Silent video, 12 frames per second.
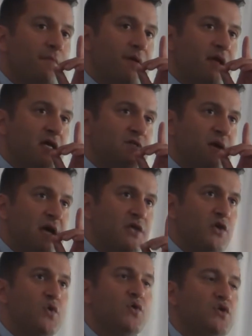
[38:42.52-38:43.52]
Because
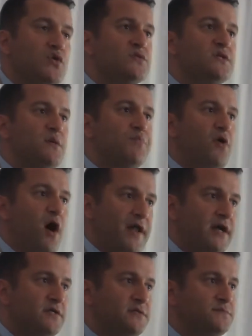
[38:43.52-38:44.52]
by you using the
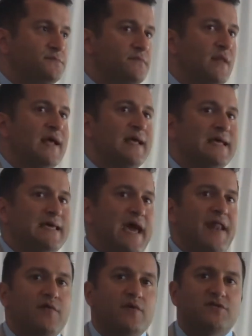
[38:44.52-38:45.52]
product,
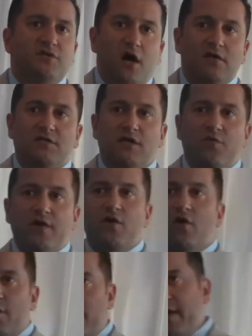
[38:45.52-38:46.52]
getting results, and
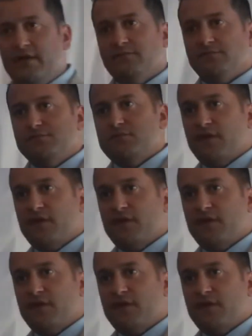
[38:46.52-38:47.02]
reordering,